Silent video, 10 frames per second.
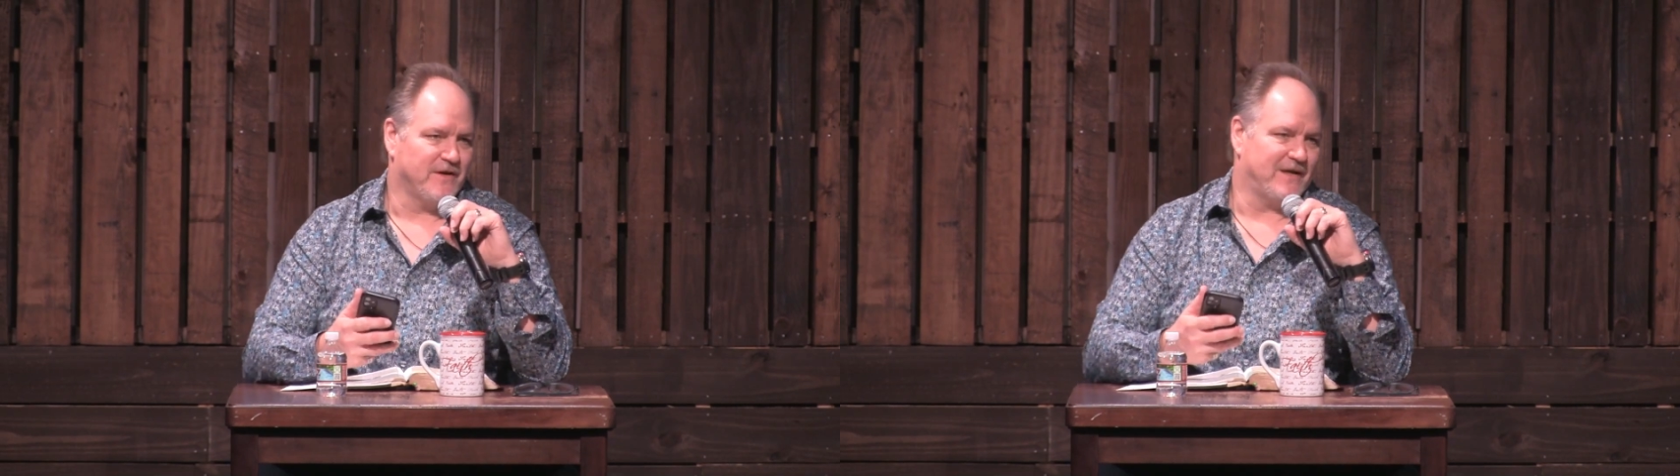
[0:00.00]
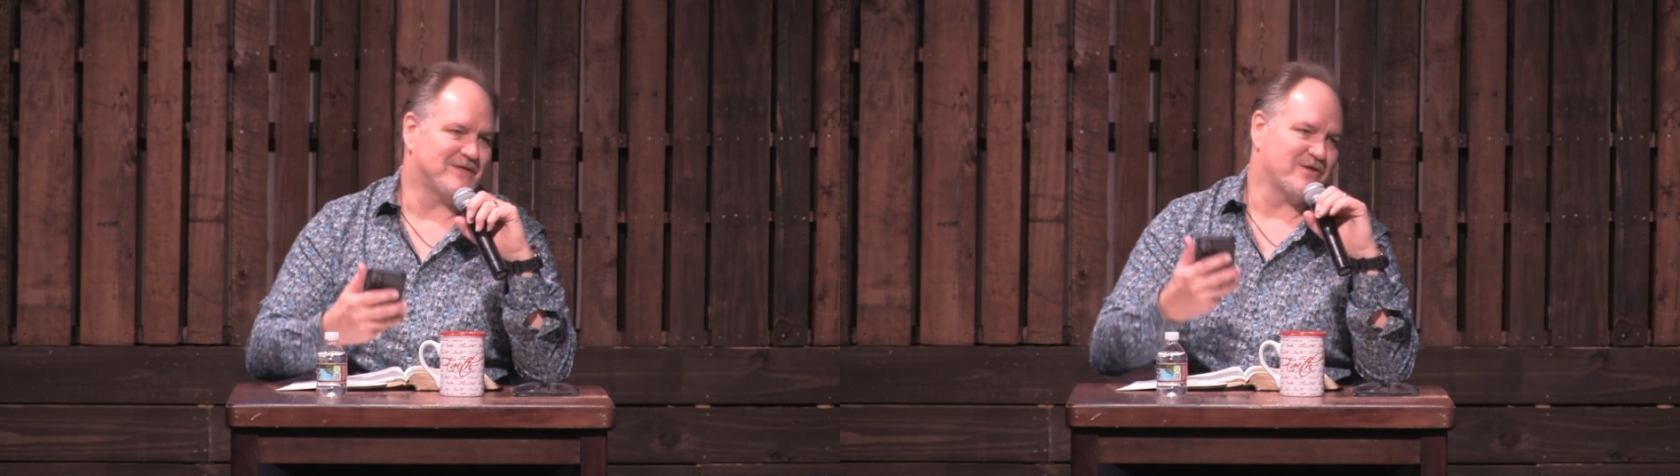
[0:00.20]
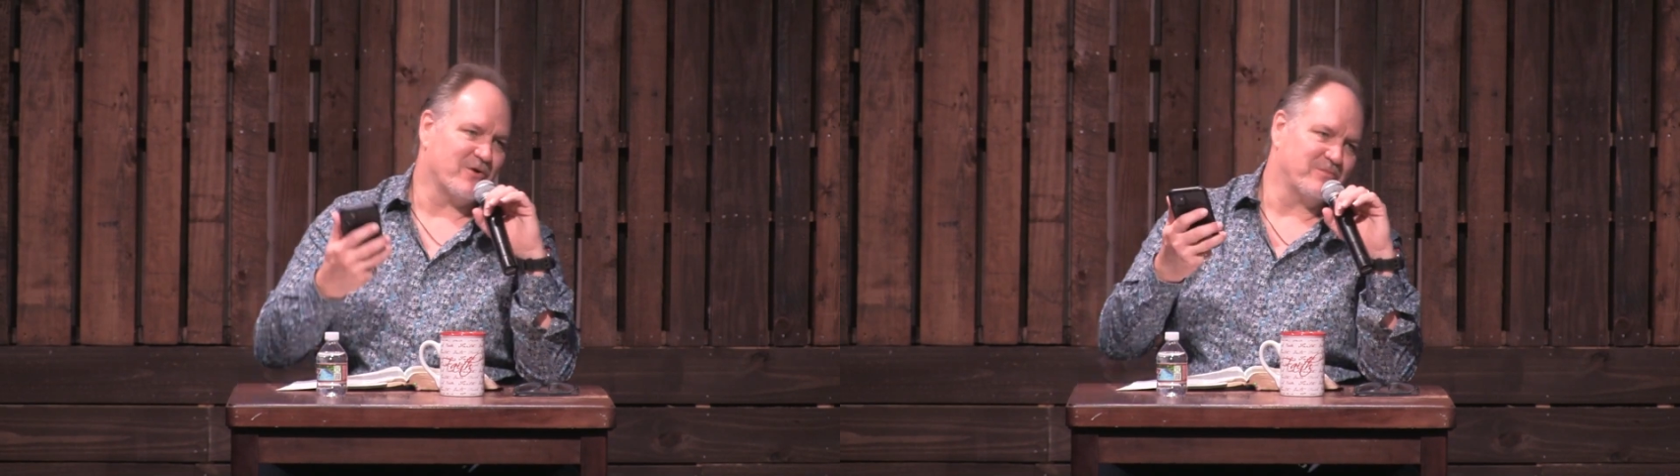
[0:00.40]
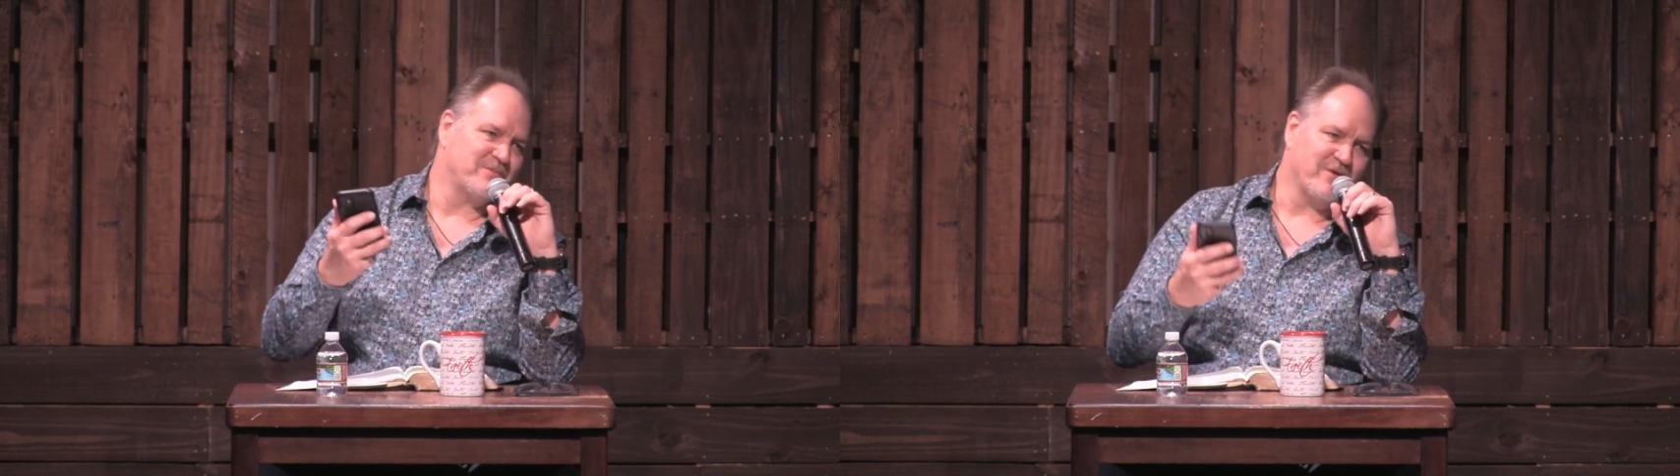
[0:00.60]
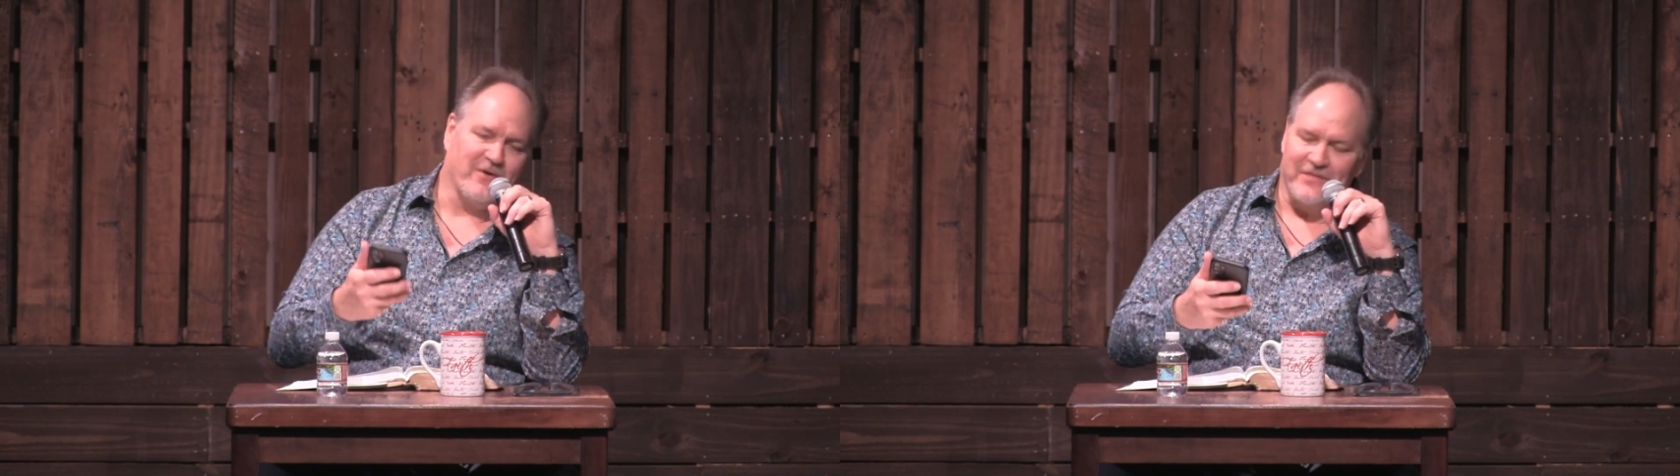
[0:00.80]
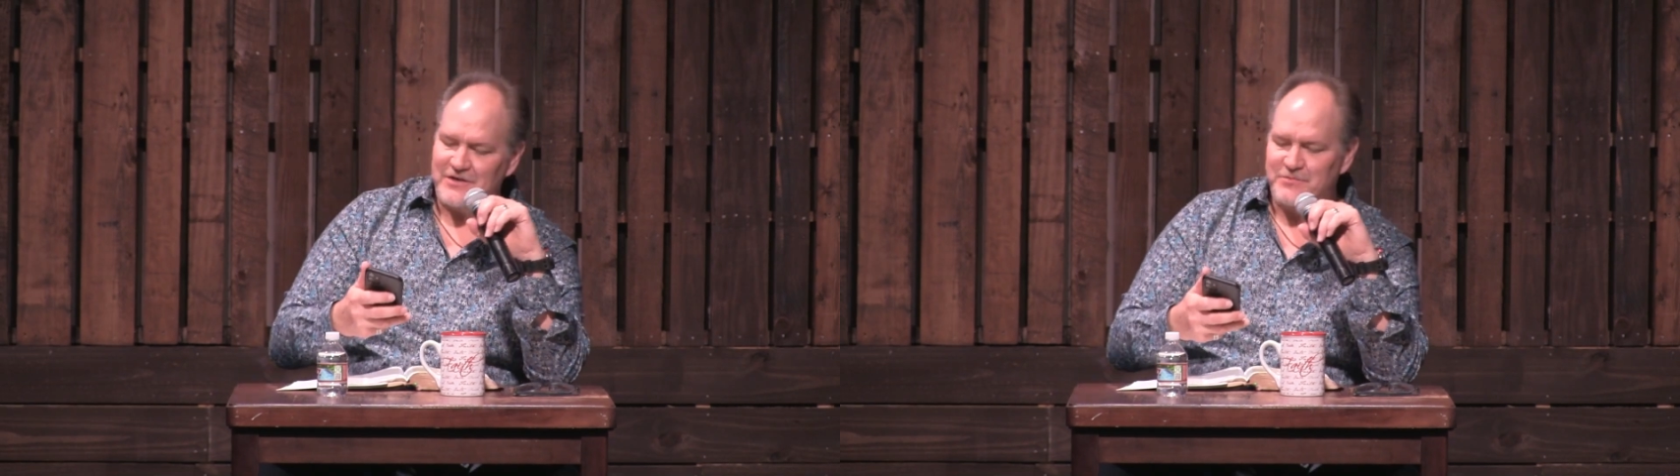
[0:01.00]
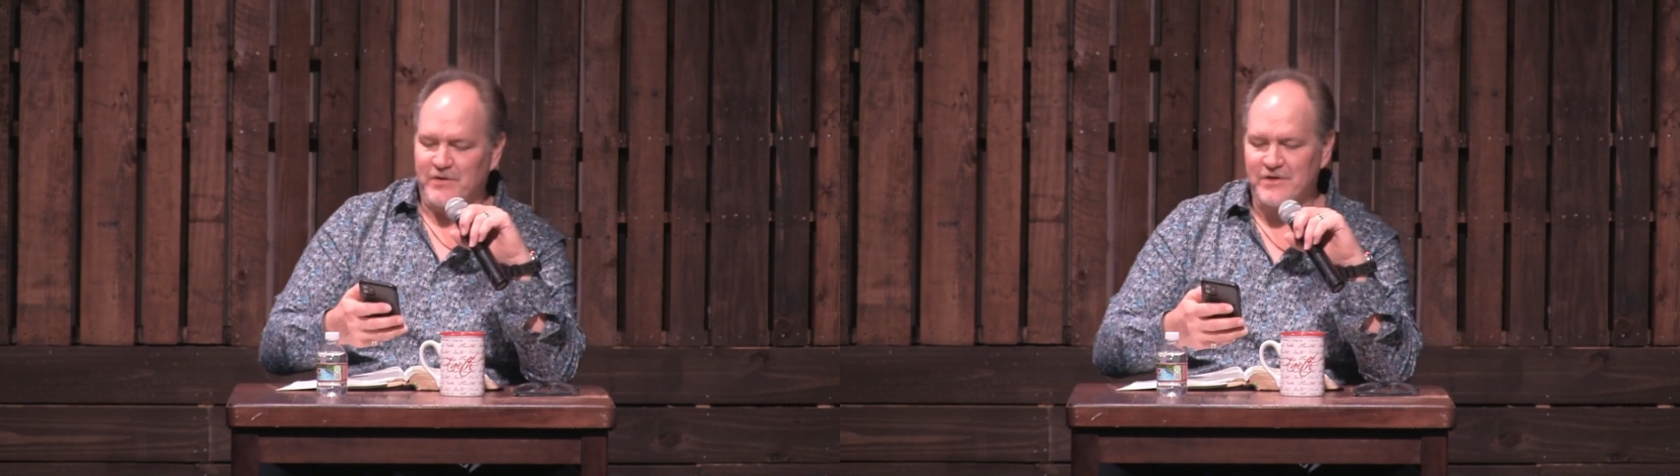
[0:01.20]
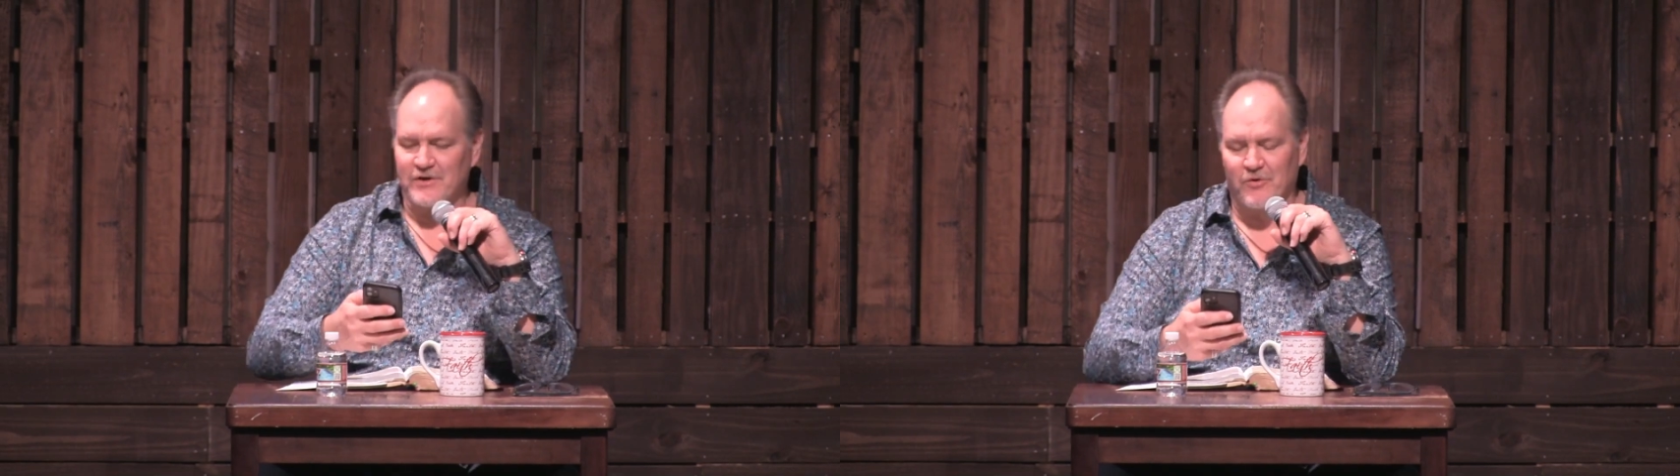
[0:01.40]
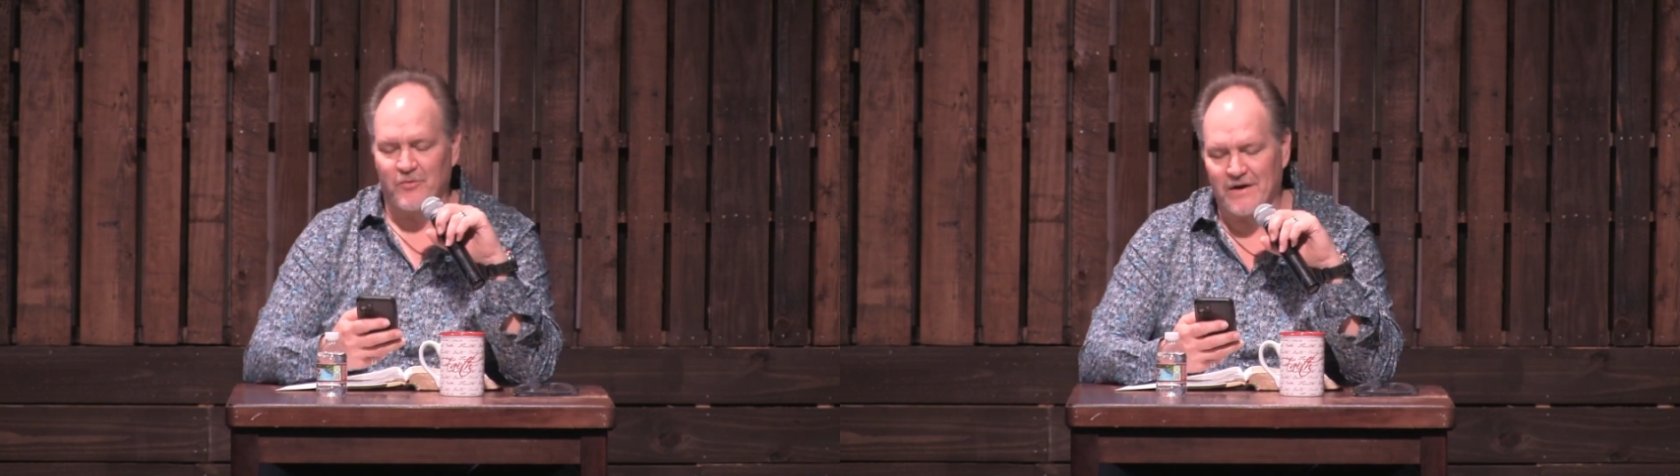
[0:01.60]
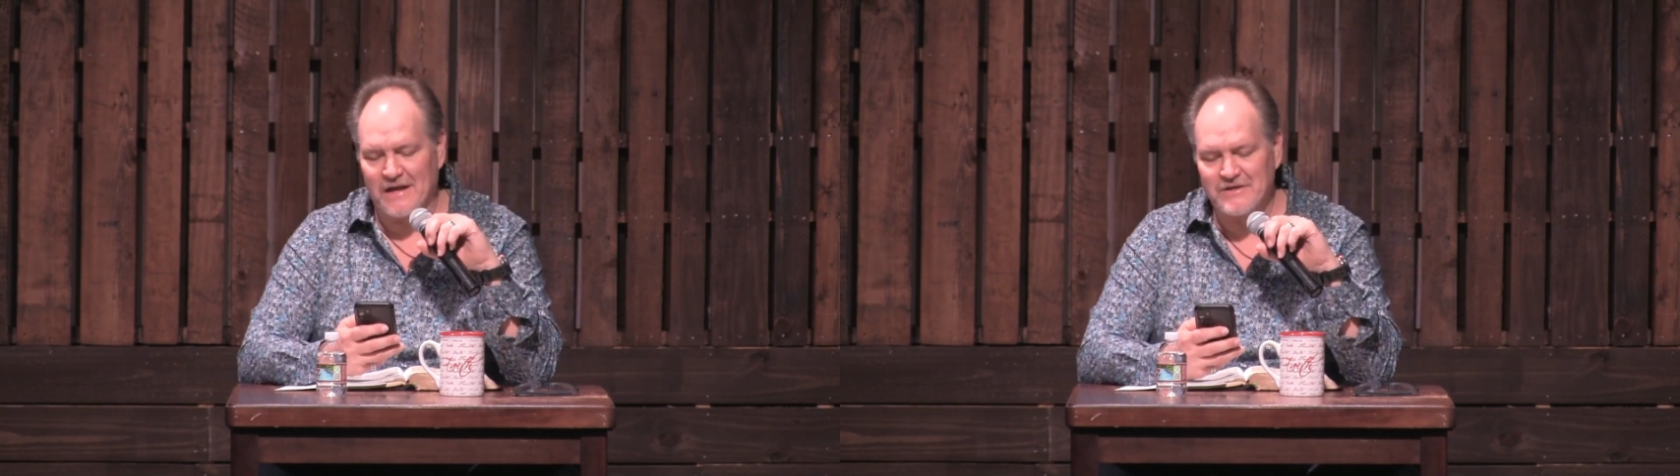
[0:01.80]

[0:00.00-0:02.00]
And so on this particular one,